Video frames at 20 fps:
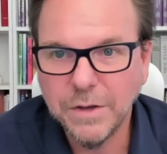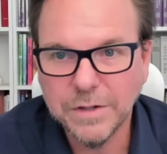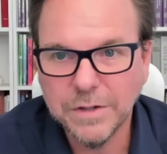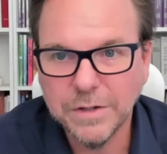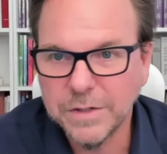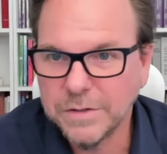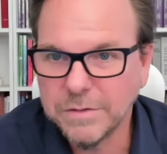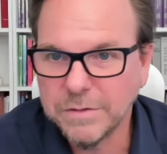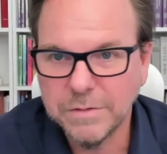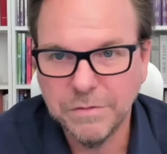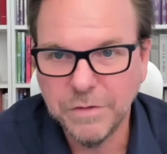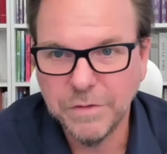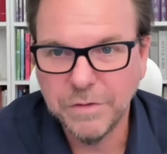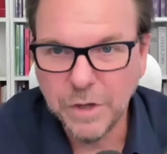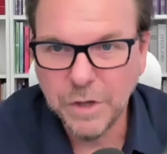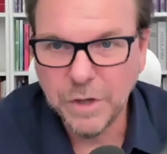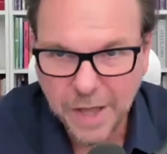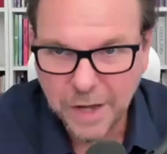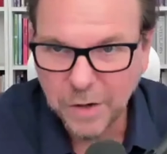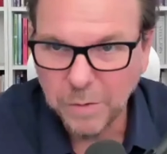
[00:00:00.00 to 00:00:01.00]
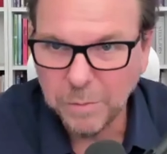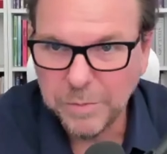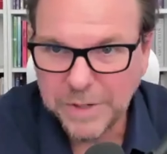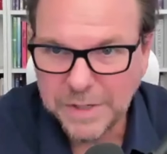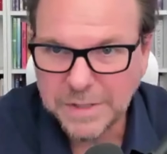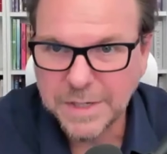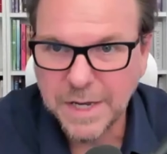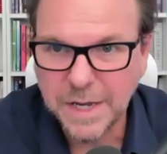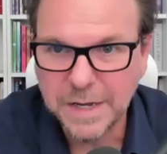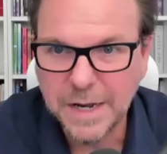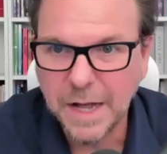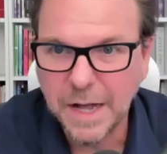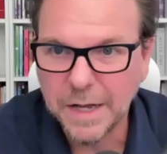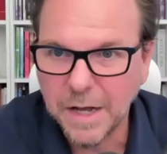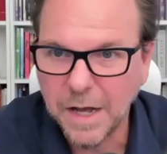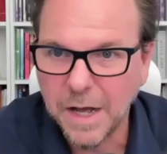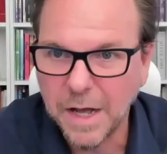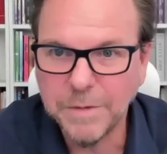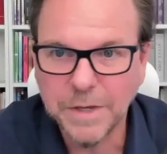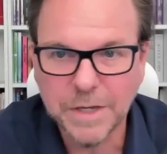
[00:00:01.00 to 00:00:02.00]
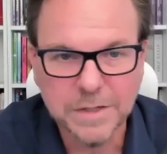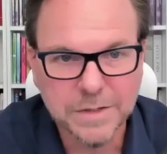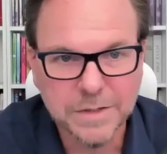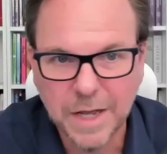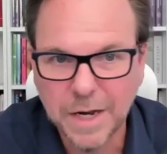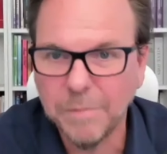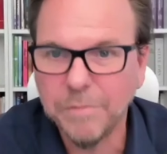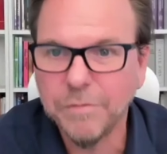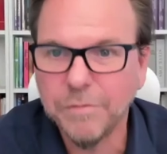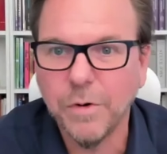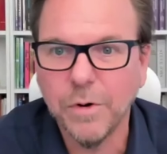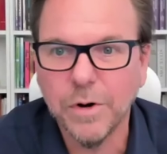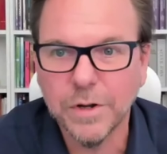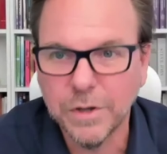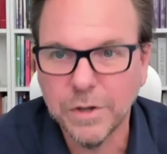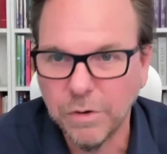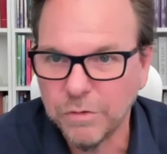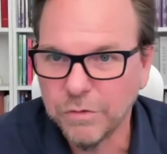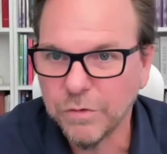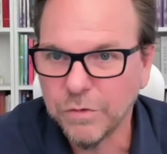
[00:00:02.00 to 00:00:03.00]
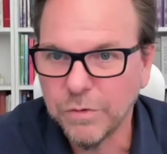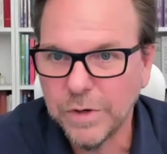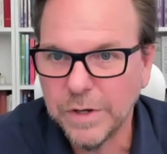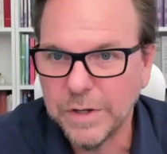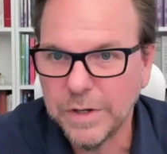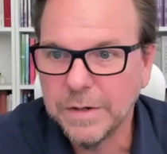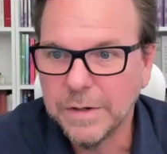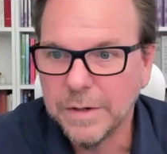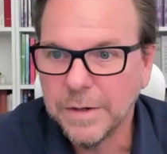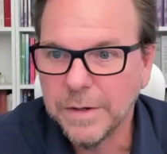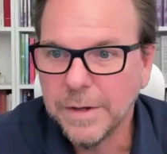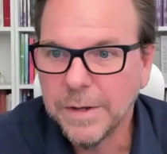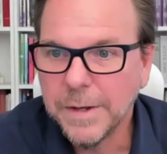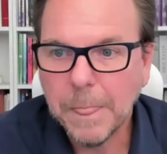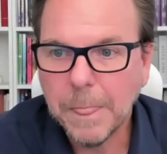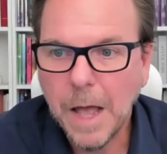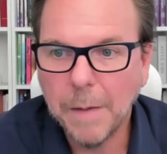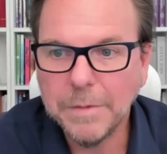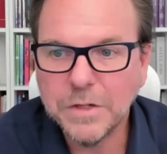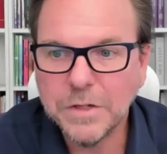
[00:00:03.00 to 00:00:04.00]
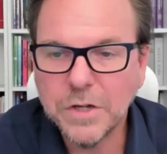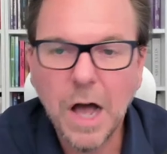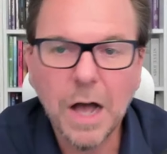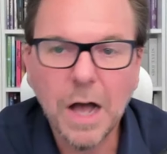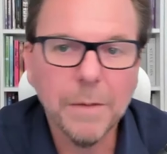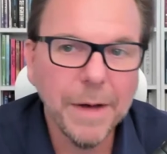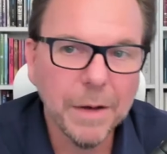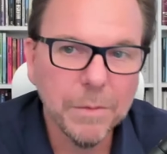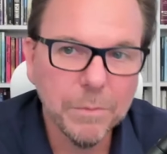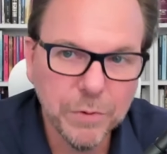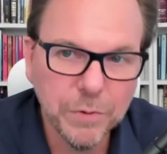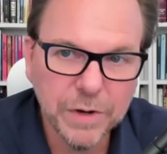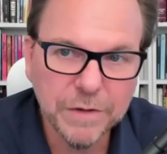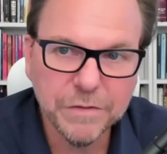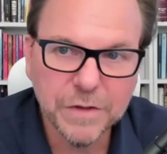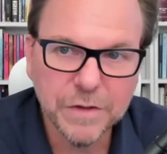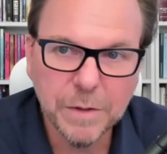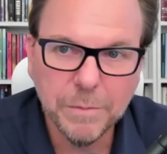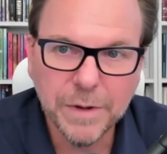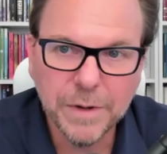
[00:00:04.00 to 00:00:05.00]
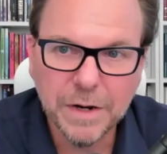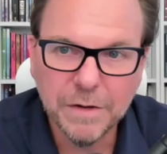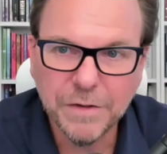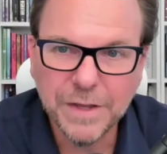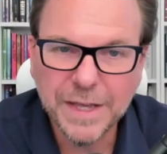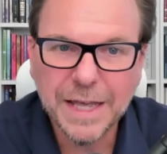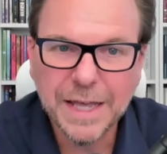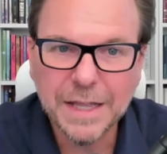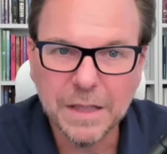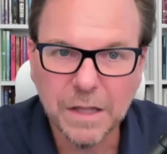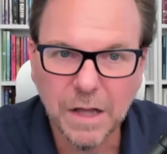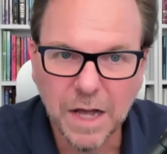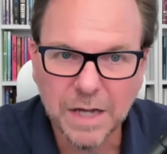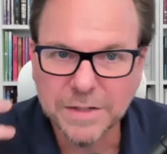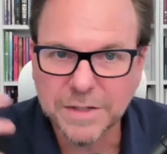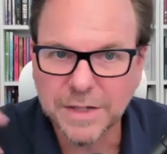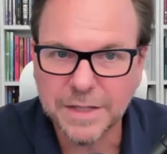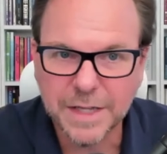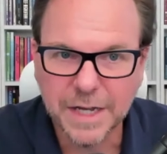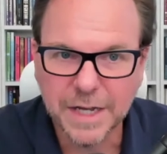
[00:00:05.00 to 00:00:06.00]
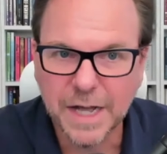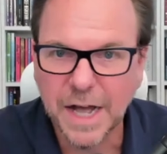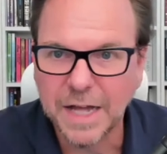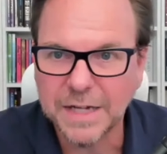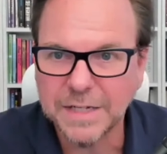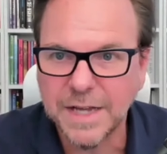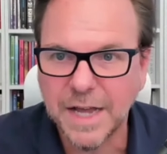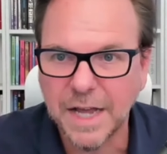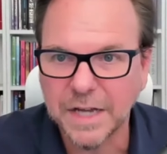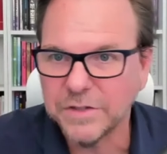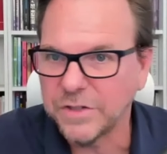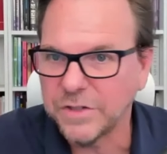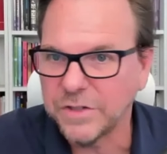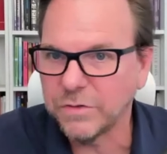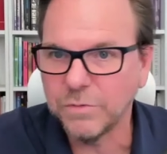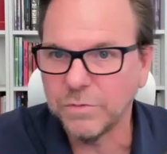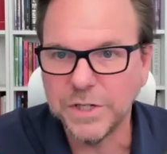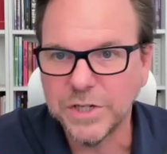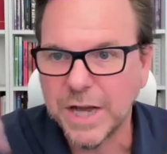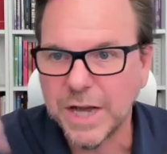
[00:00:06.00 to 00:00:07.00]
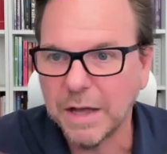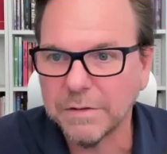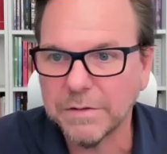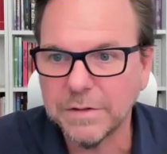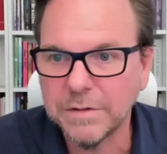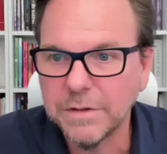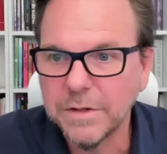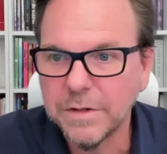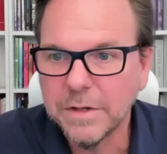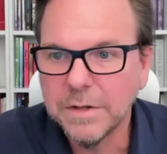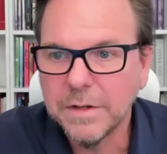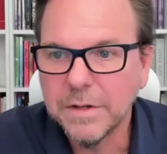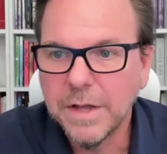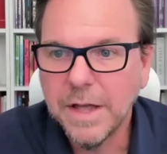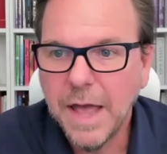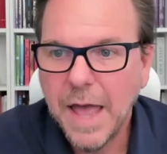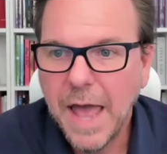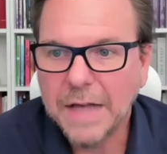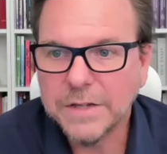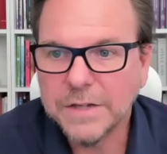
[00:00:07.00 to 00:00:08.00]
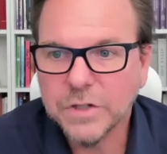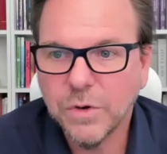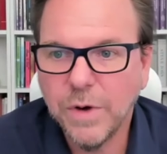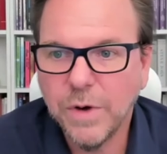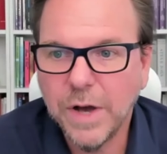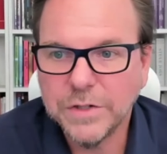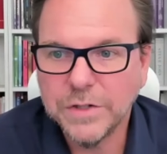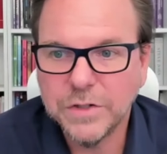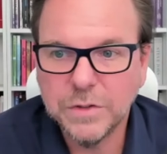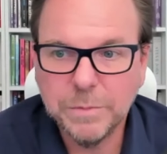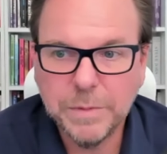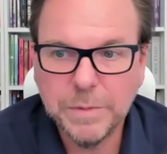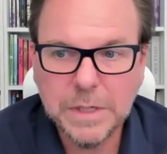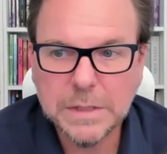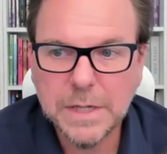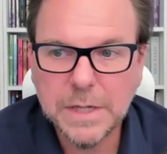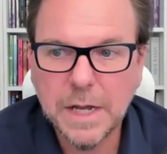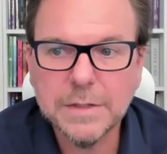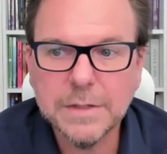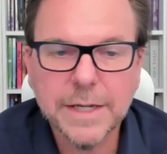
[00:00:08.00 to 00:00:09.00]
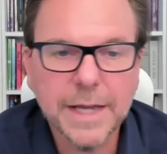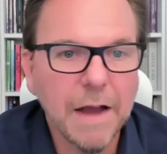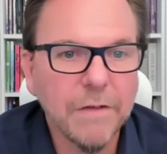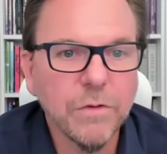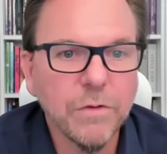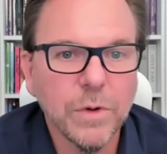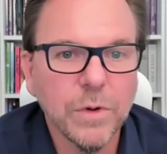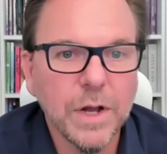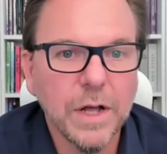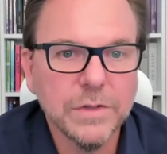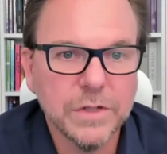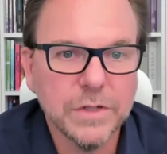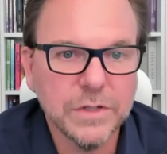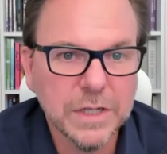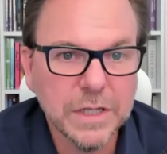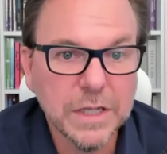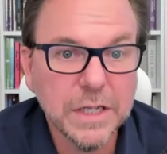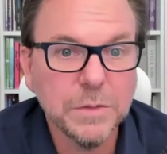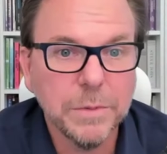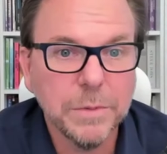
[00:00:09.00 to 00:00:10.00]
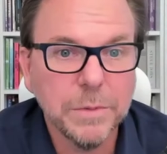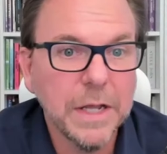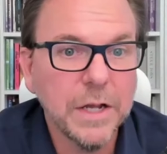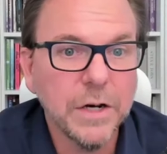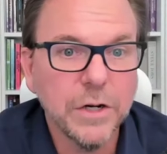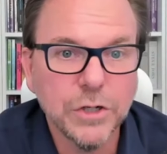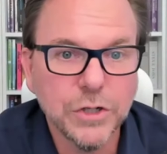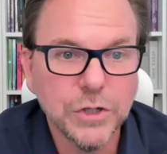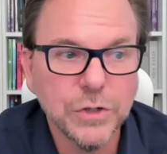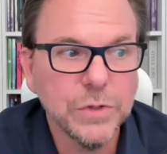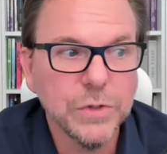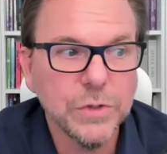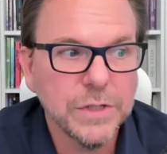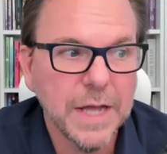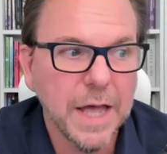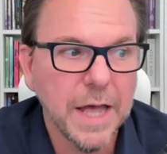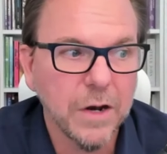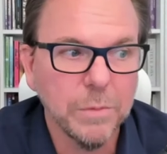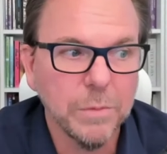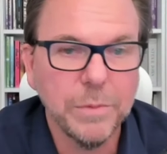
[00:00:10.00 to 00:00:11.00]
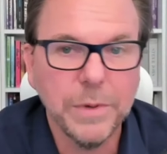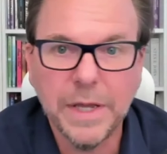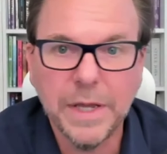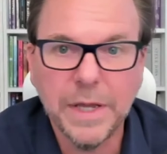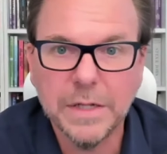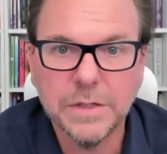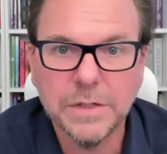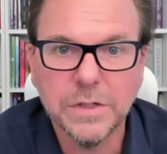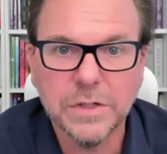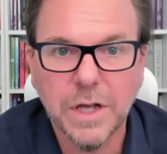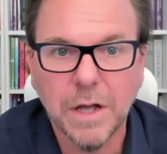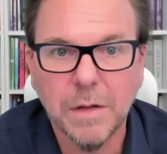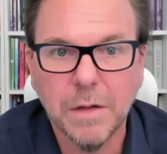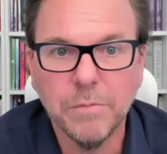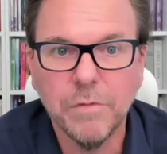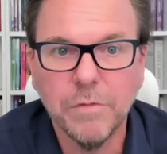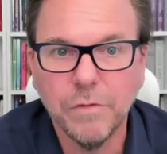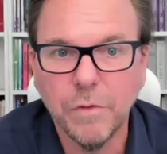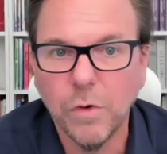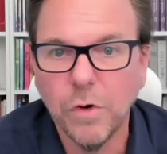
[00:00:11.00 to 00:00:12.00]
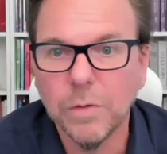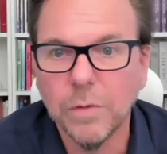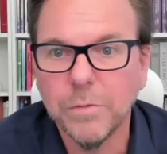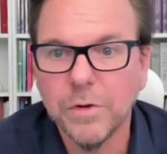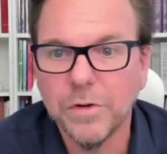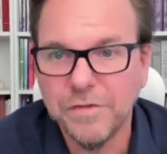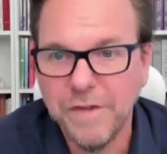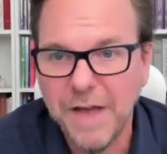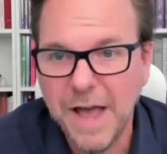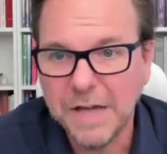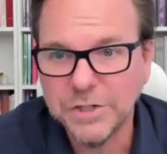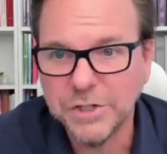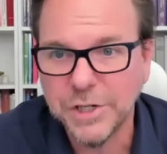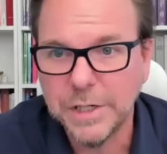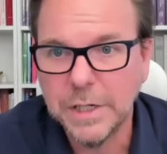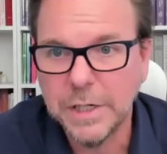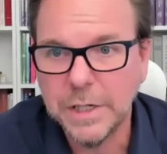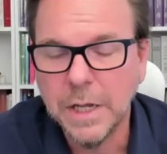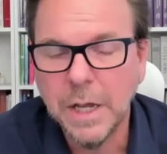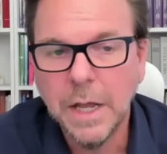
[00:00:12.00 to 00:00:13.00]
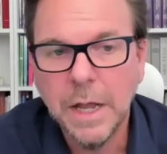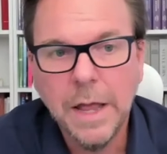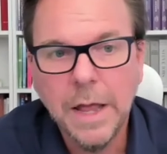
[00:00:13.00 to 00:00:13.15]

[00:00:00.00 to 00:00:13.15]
You can just, if you go to nlpca.com, you can sign up for it, go through it. I'll be talking about it briefly, but if you get lost in the context, just reach out and ask questions. But it sounds like everyone else has at least been introduced to NLP in some form or fashion.